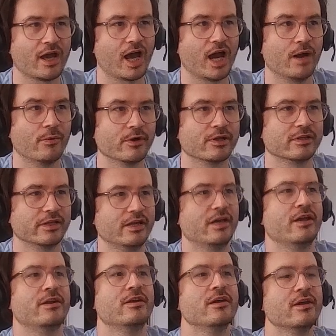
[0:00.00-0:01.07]
I want to
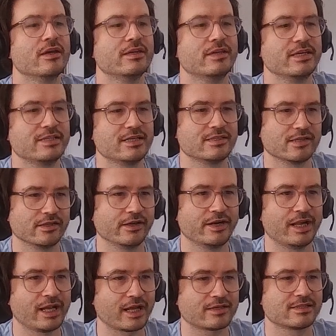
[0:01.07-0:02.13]
learn. this is a
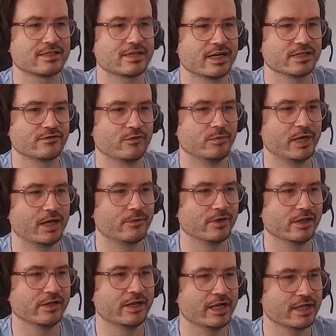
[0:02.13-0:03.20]
learning exercise for me. I want
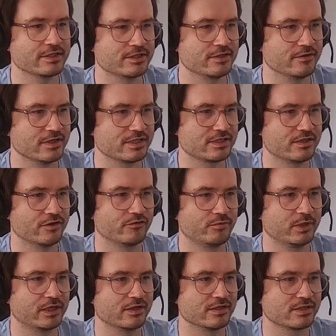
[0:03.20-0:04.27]
to learn how to do this stuff
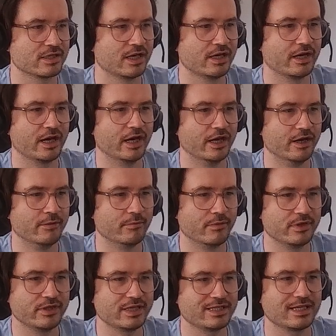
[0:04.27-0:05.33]
because
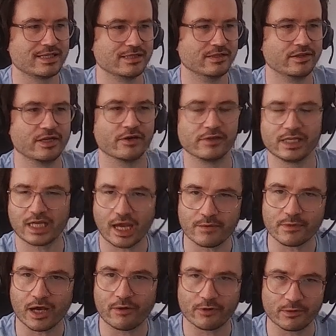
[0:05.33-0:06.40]
this isn't the only game
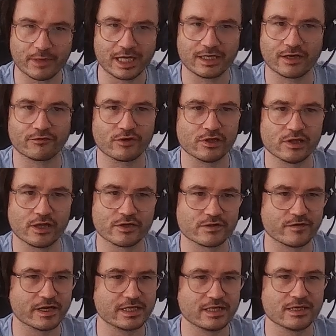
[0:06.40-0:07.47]
that I want to make. I've got loads
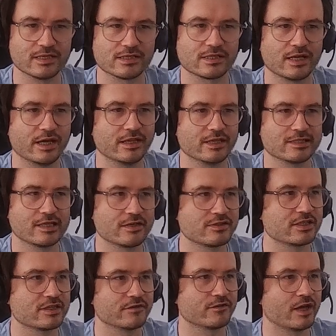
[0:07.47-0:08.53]
of ideas. There's loads
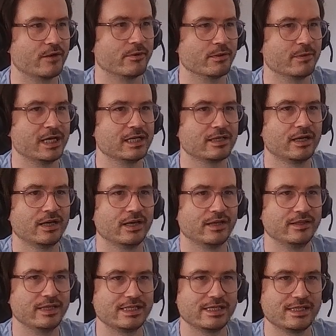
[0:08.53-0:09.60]
of stuff that I want to make.
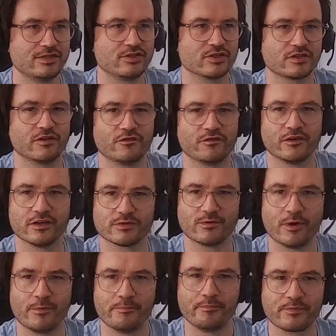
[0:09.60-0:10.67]
This is just the first
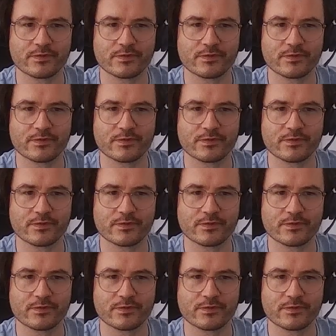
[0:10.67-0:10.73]
one.